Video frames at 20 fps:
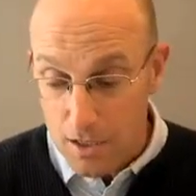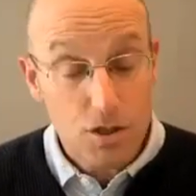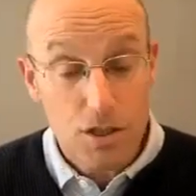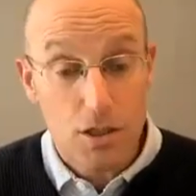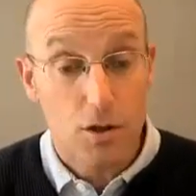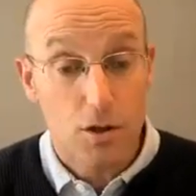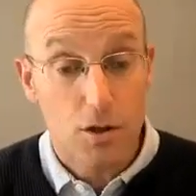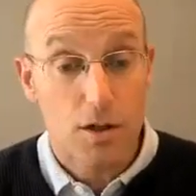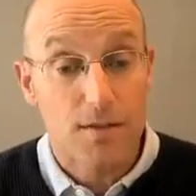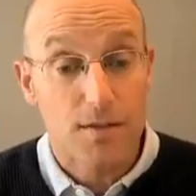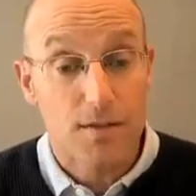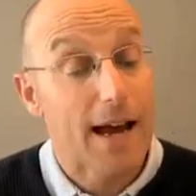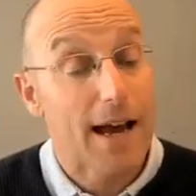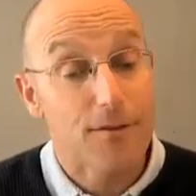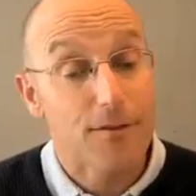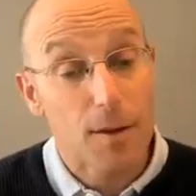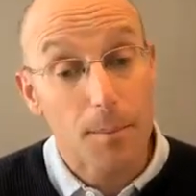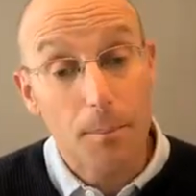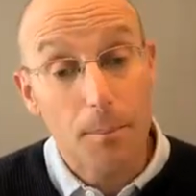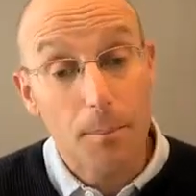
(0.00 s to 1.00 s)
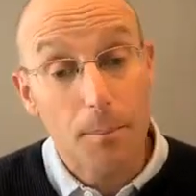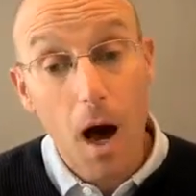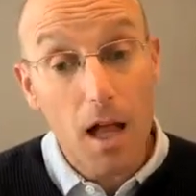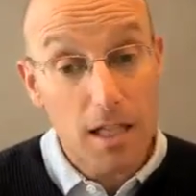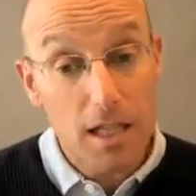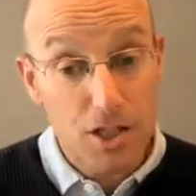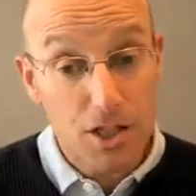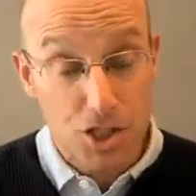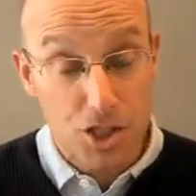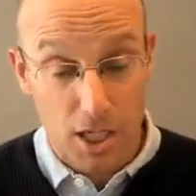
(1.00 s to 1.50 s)
They usually don't even have the
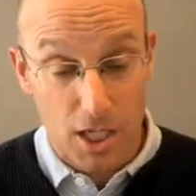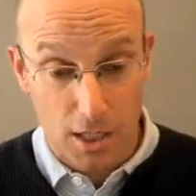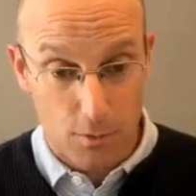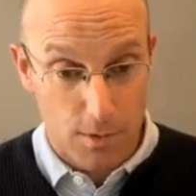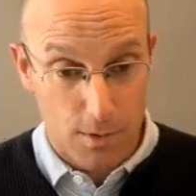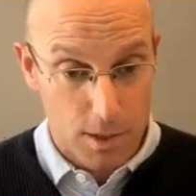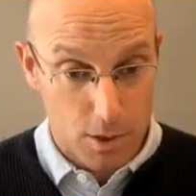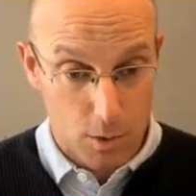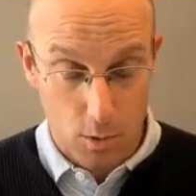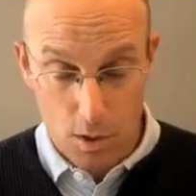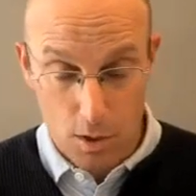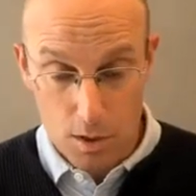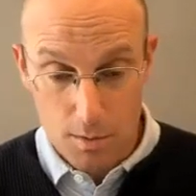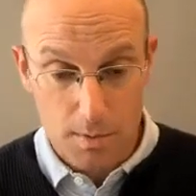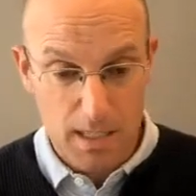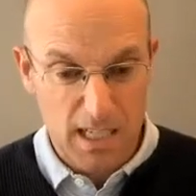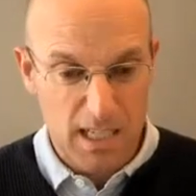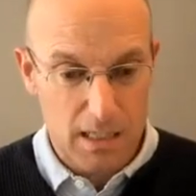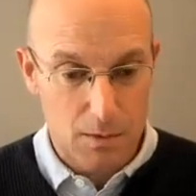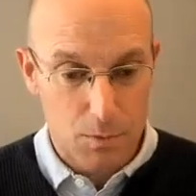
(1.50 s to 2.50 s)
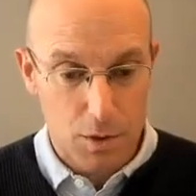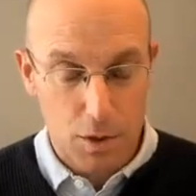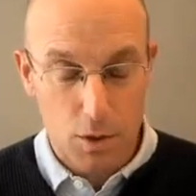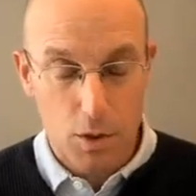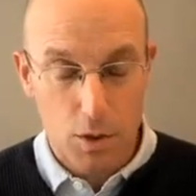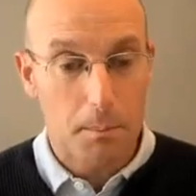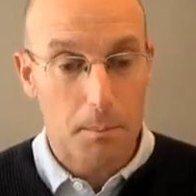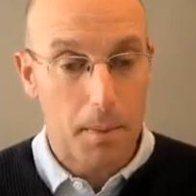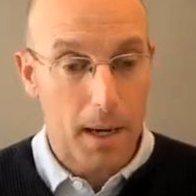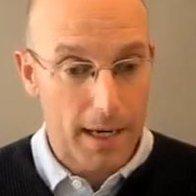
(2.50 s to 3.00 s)
polygenic risk scores,
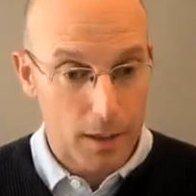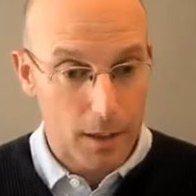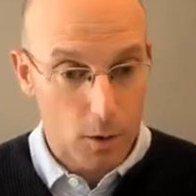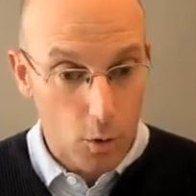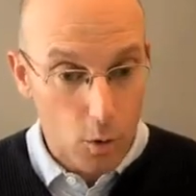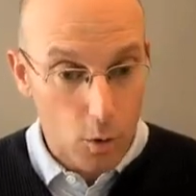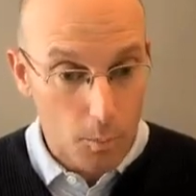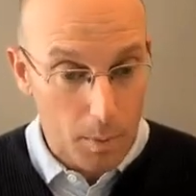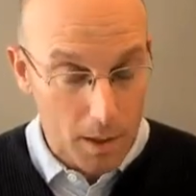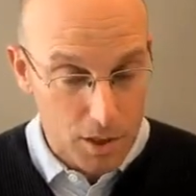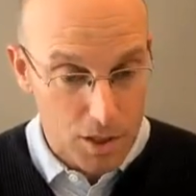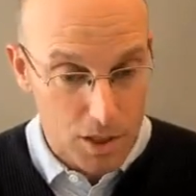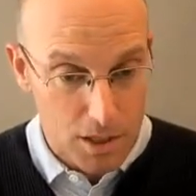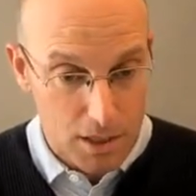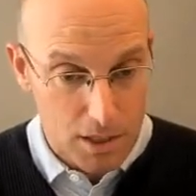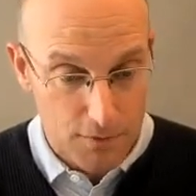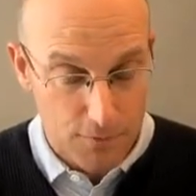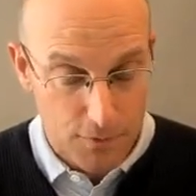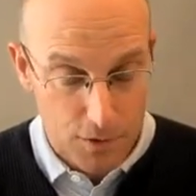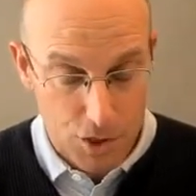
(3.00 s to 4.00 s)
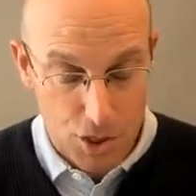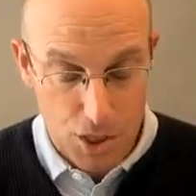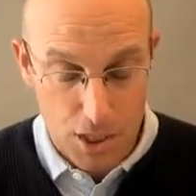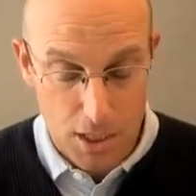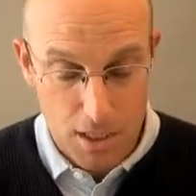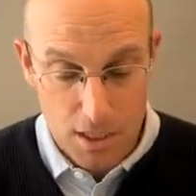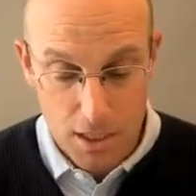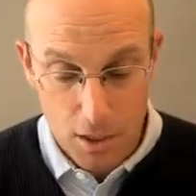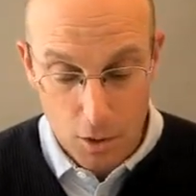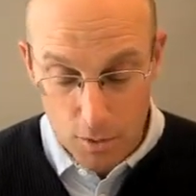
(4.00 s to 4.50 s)
meaning when you combine a whole bunch of
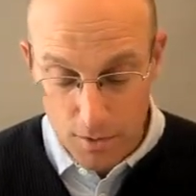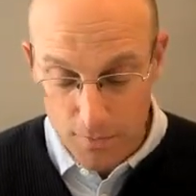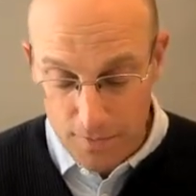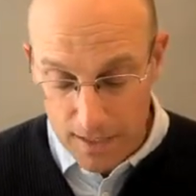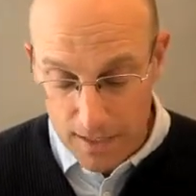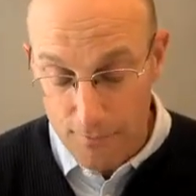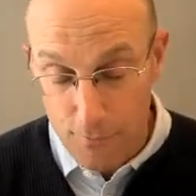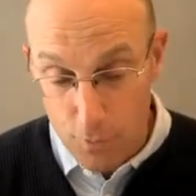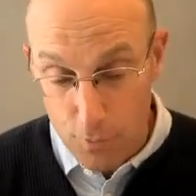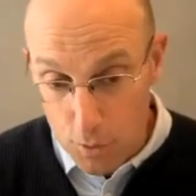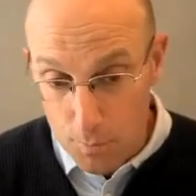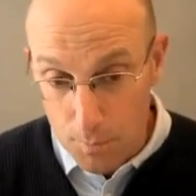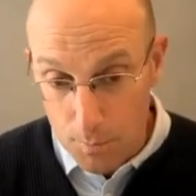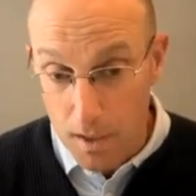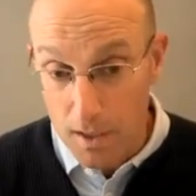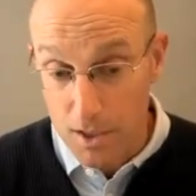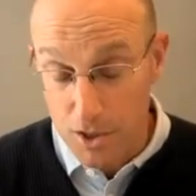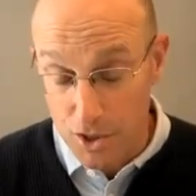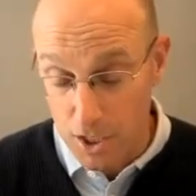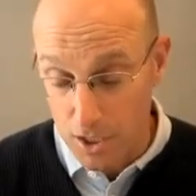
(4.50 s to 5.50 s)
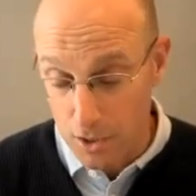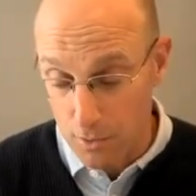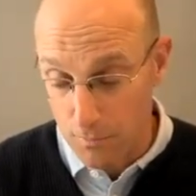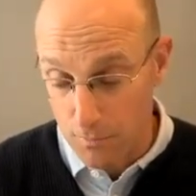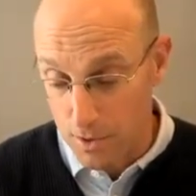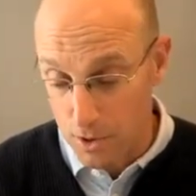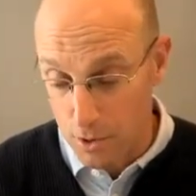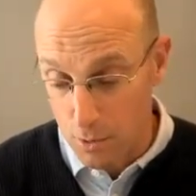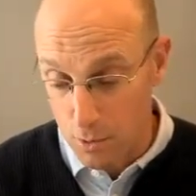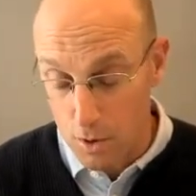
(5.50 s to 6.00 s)
different genes, they don't even have those
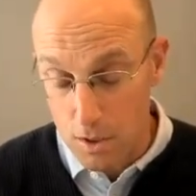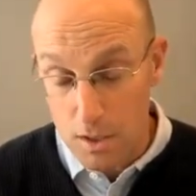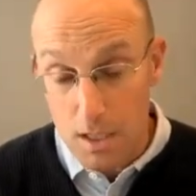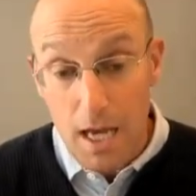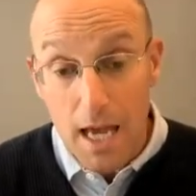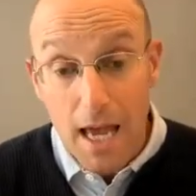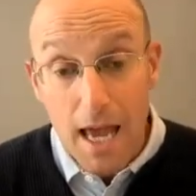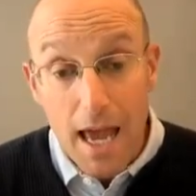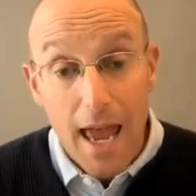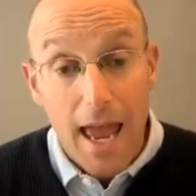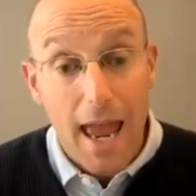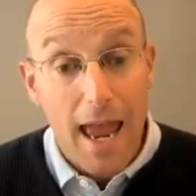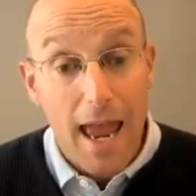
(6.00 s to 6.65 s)
polygenic risk scores.